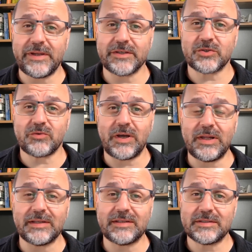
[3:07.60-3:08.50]
in
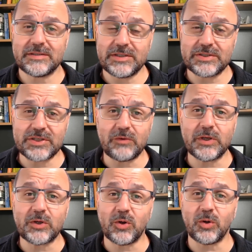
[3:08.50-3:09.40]
Australia is
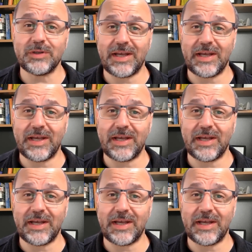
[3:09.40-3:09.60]
generally called